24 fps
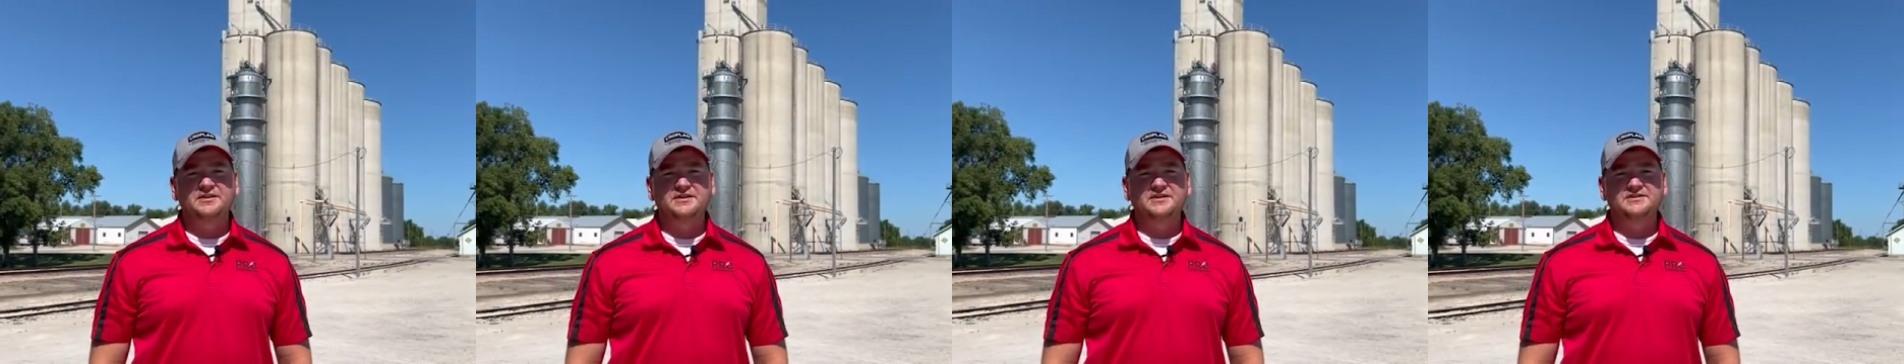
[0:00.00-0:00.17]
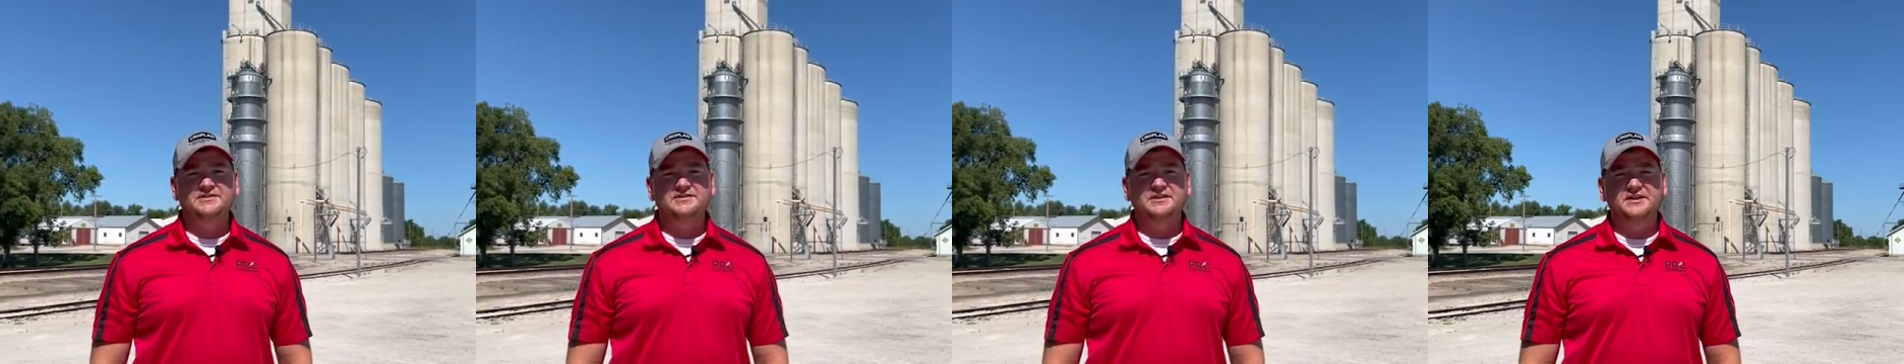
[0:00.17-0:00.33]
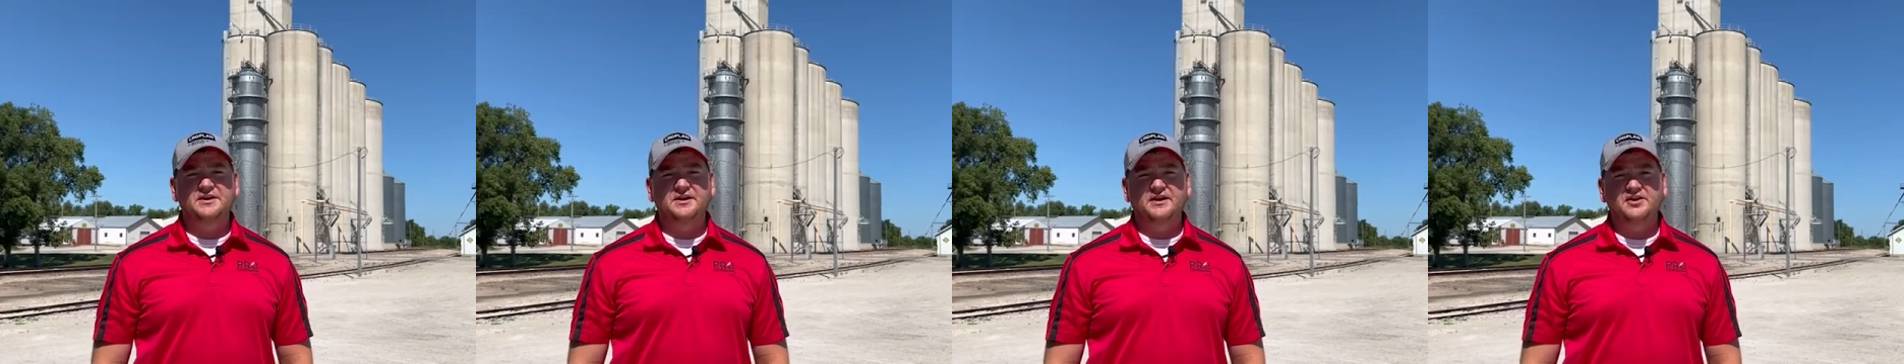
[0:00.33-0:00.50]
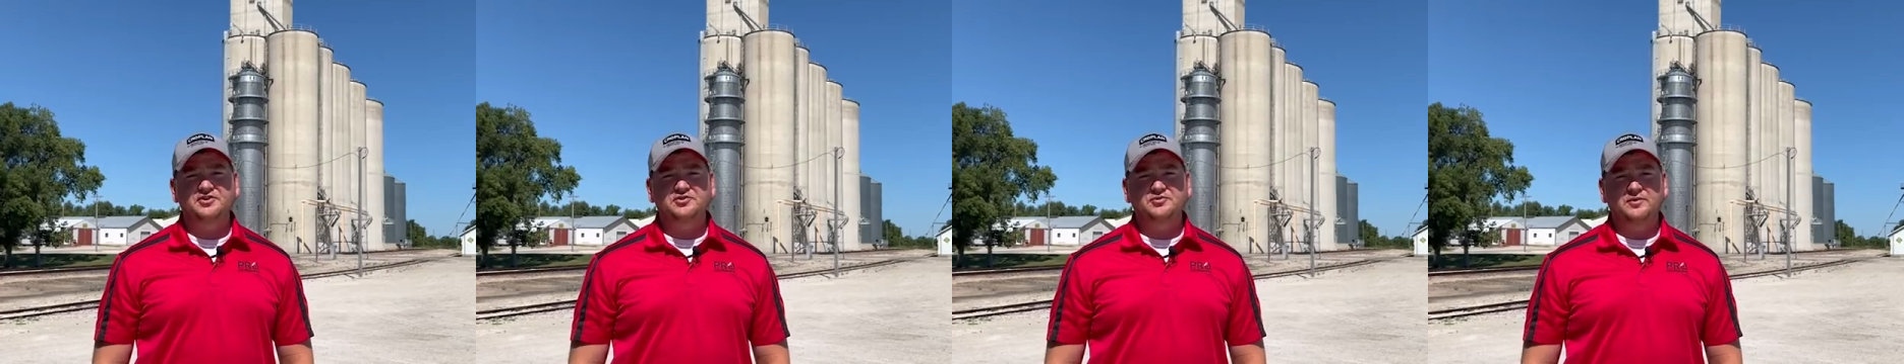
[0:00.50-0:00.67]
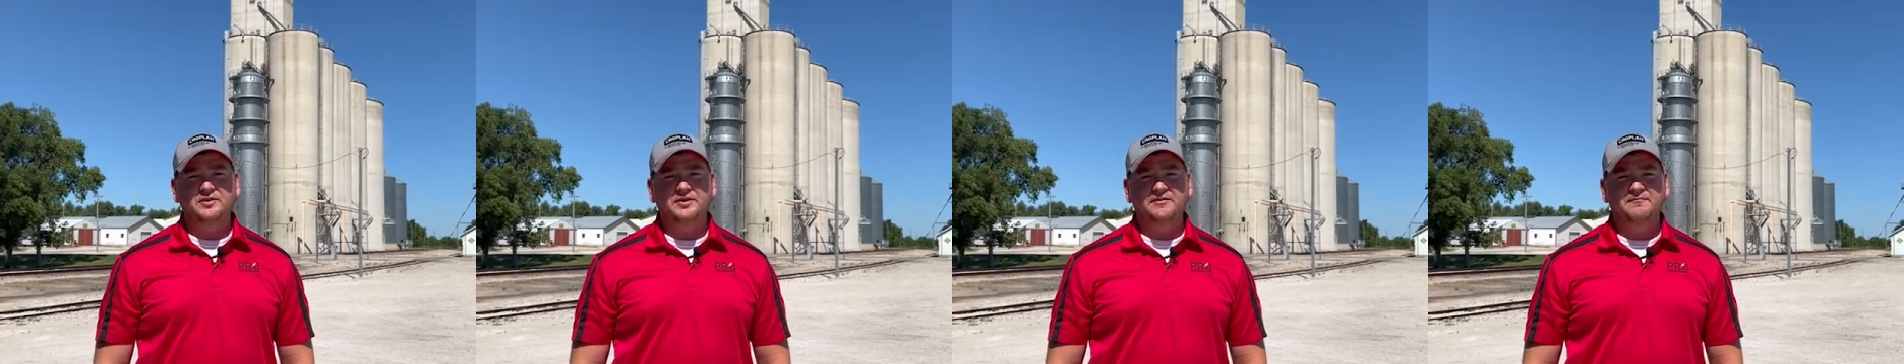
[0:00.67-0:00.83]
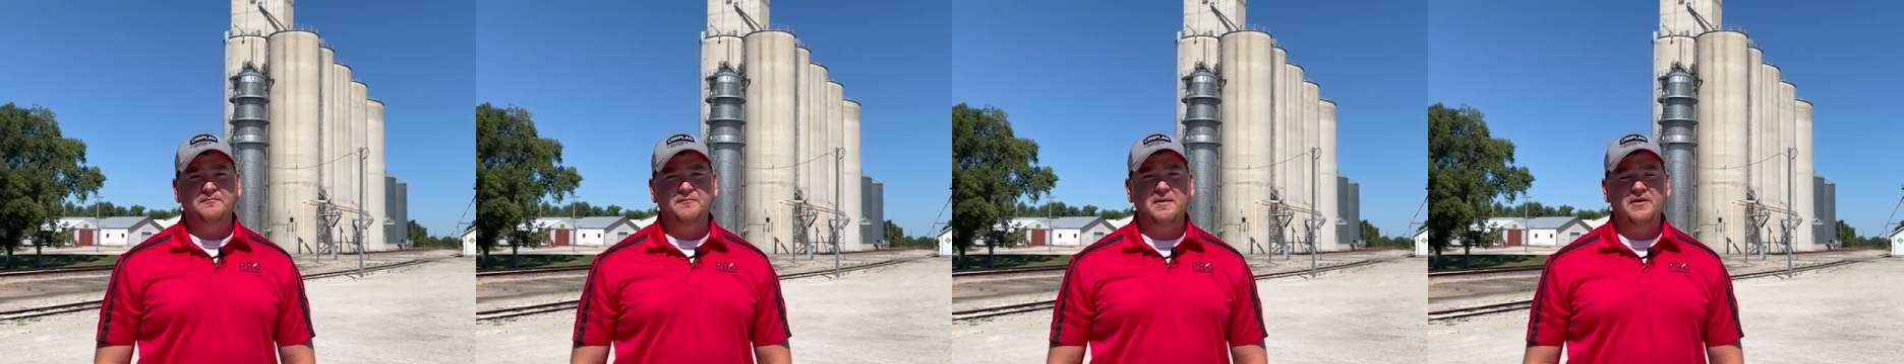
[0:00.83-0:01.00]
consider as
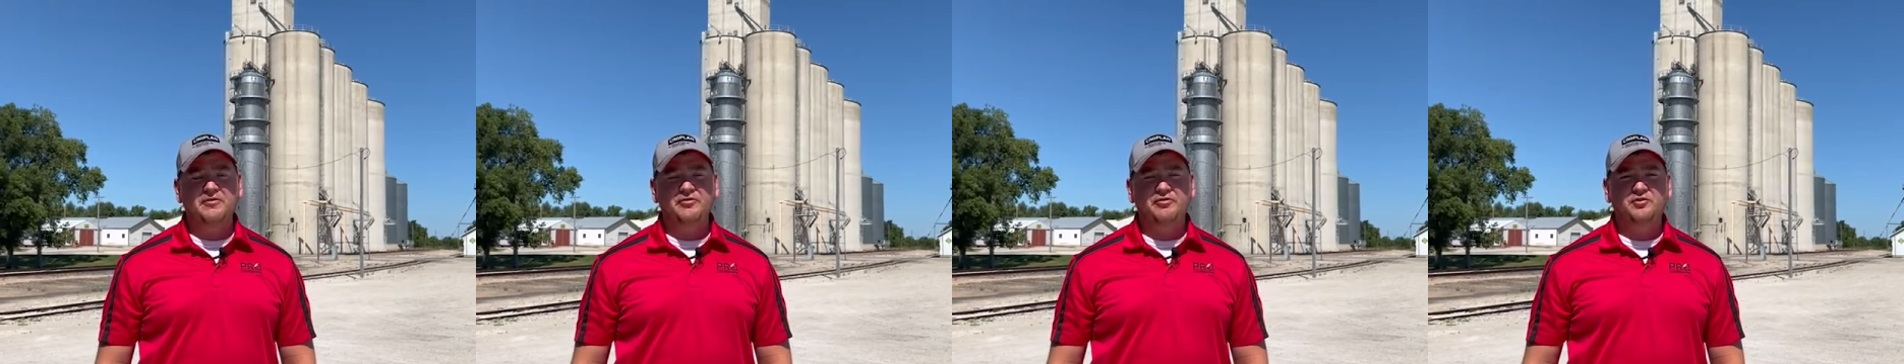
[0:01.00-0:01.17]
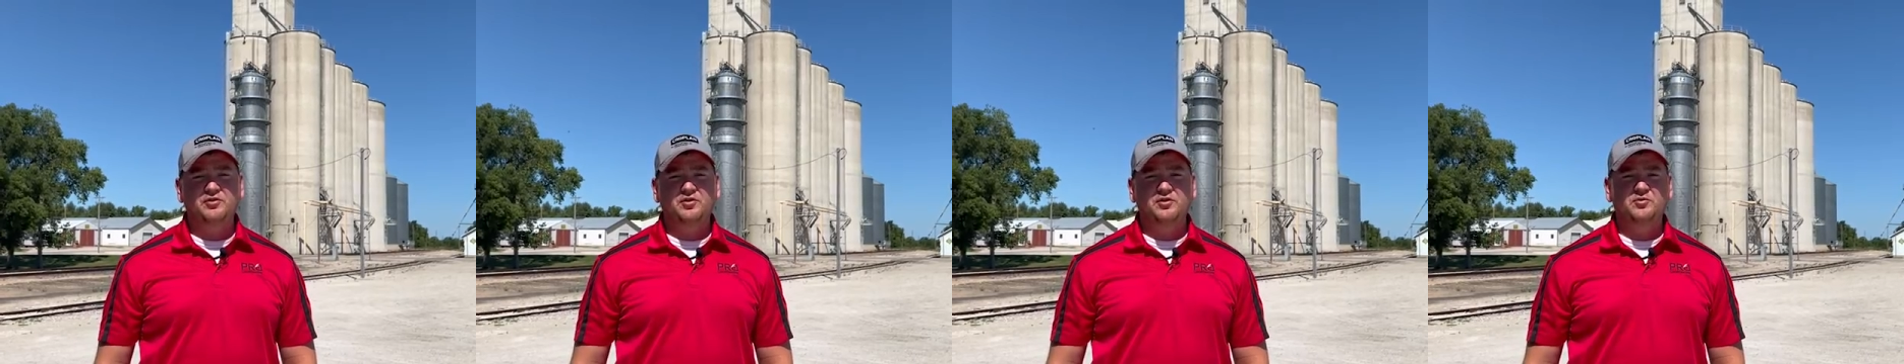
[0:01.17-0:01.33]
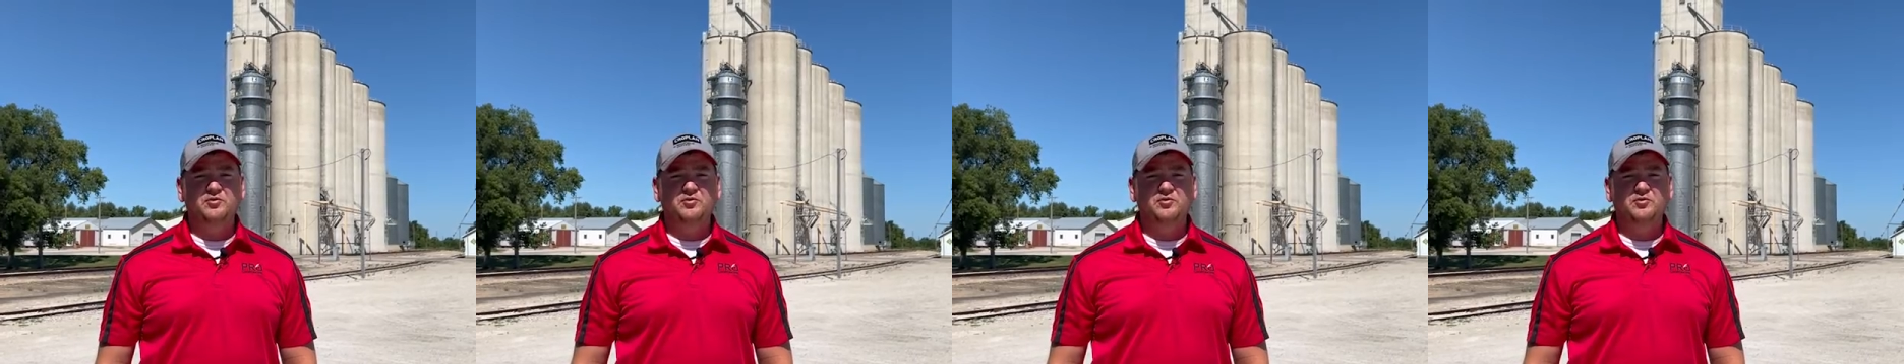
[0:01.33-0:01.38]
we've been through a